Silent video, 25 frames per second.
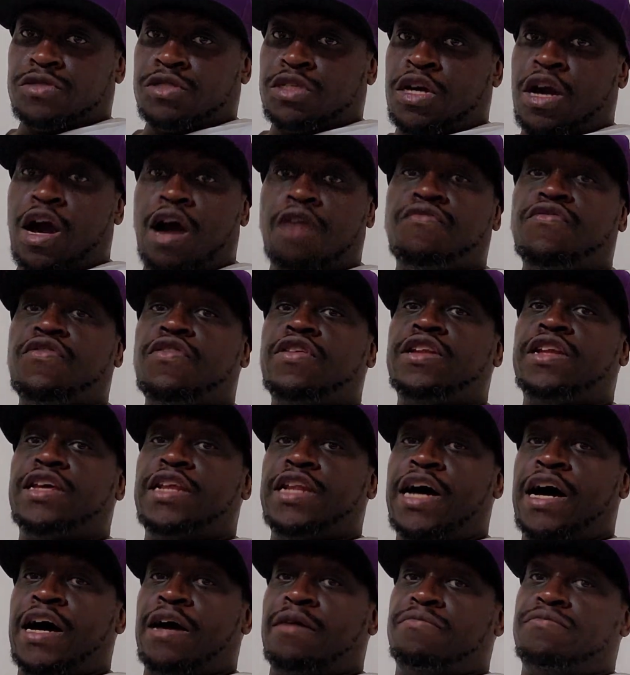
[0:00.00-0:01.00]
covering
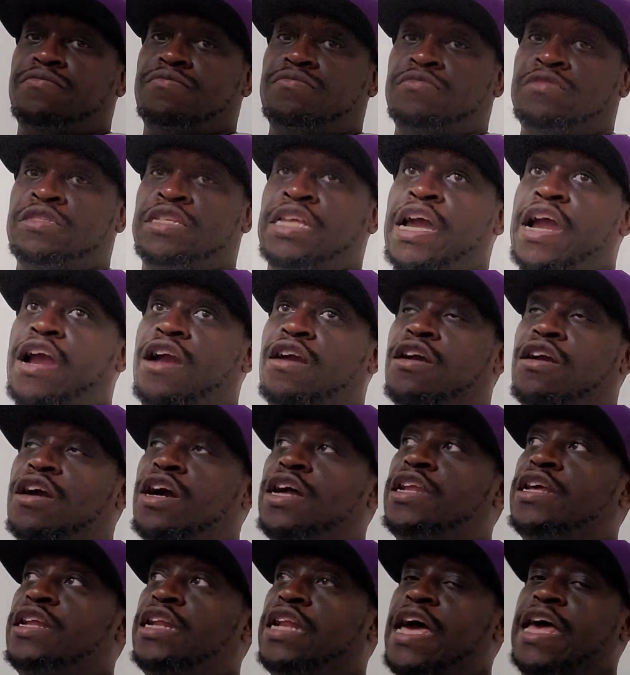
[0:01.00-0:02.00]
it up. They're
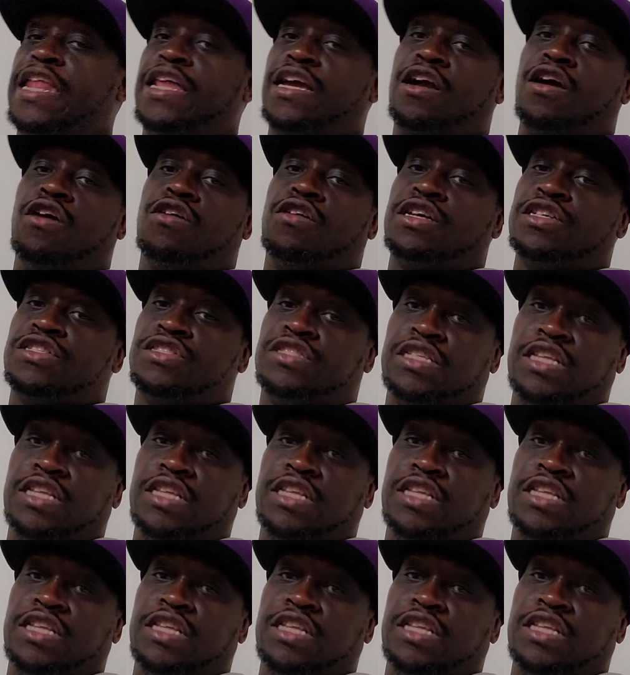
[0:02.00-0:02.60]
going to let it go because,